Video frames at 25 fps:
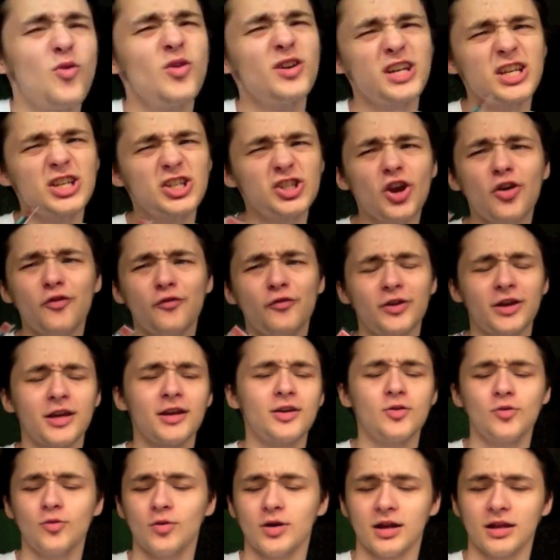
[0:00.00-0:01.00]
which is so
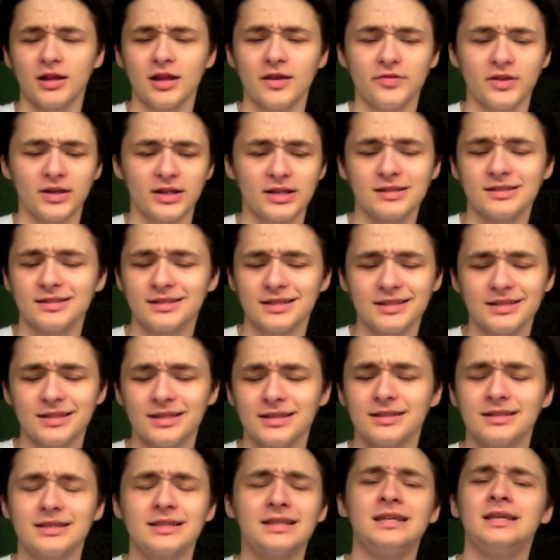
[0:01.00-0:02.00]
freaking cool, and I love the
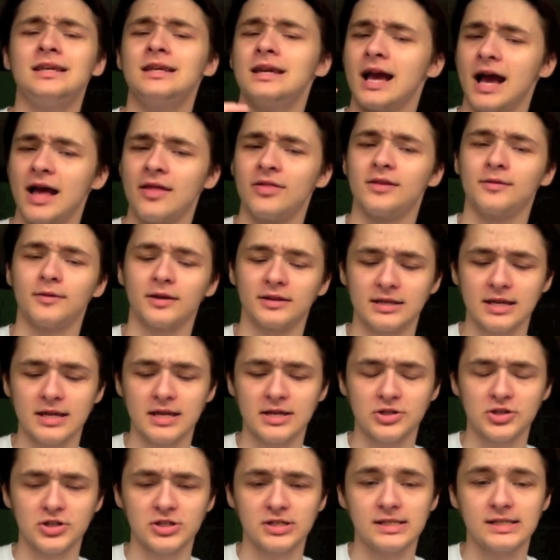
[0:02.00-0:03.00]
consistency and the
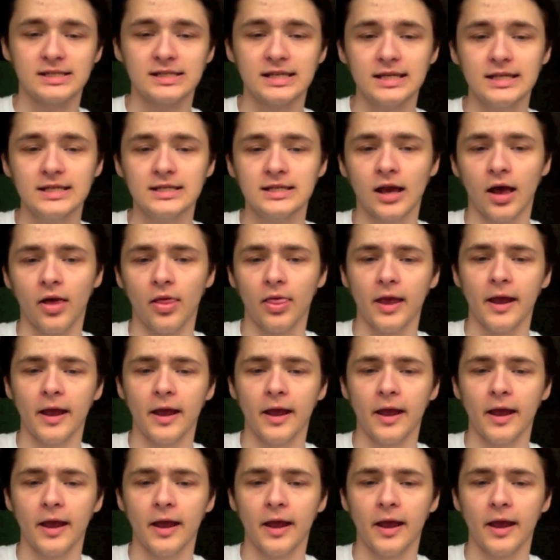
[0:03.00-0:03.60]
attention to detail